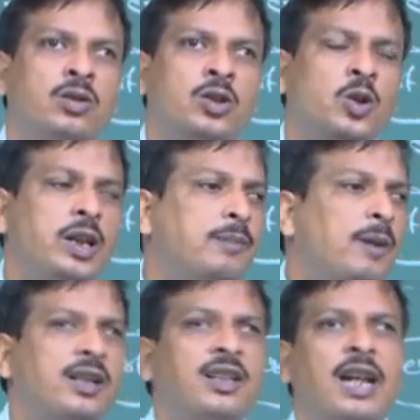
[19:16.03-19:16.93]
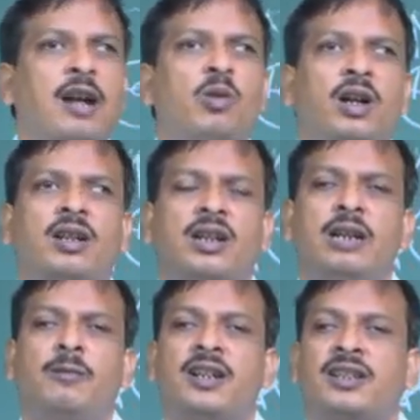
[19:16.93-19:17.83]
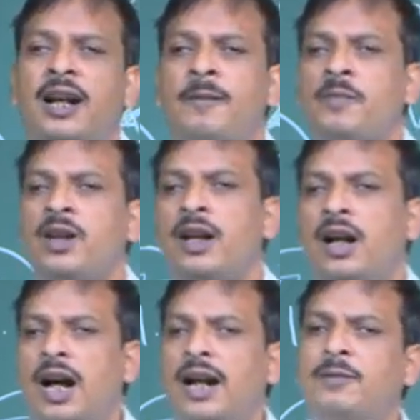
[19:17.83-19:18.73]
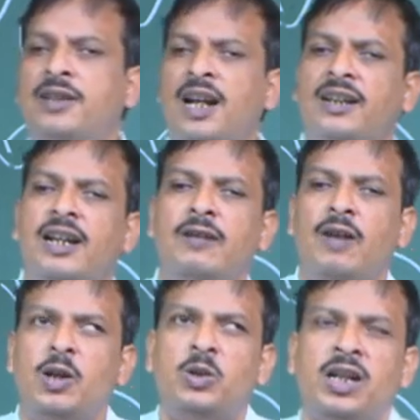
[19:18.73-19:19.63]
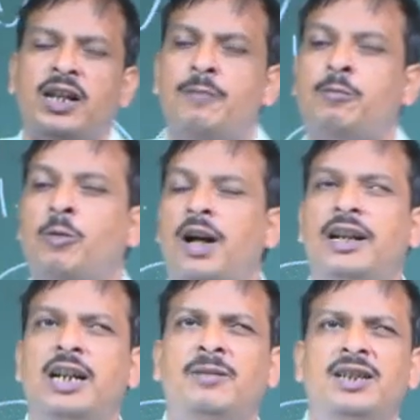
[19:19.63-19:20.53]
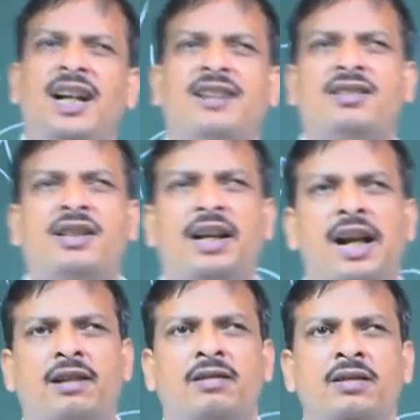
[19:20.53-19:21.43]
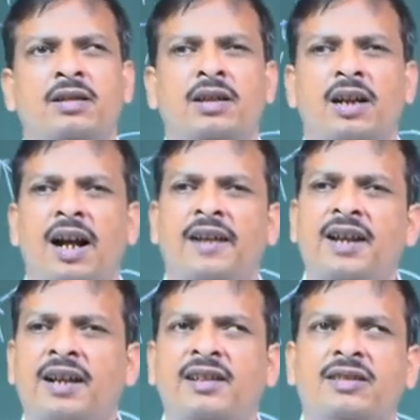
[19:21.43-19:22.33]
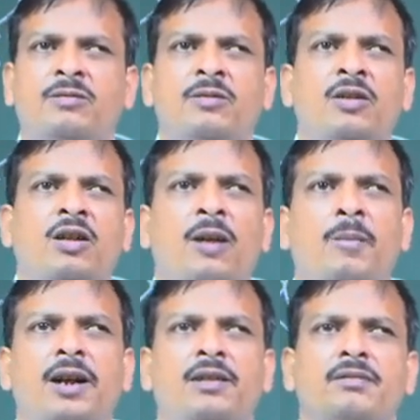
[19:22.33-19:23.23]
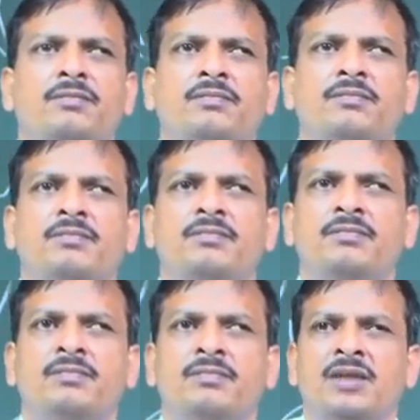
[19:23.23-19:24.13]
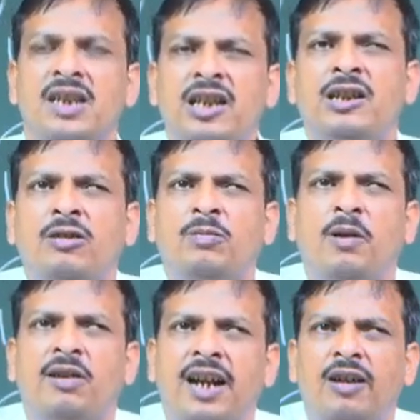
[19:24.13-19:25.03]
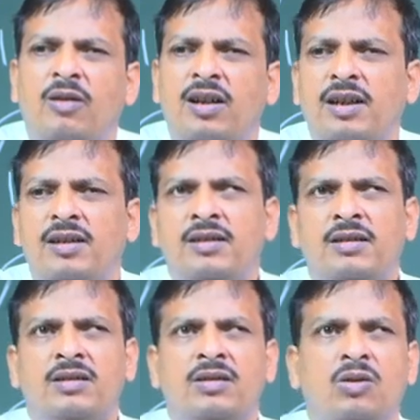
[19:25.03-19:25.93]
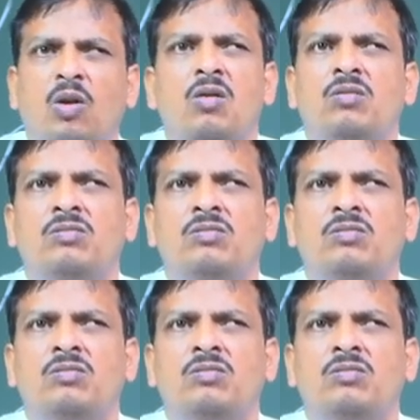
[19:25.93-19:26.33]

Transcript: So, but in education, if I say I have taken the evaluation, I provide him EX grade and that is complete. Is it for that only? No.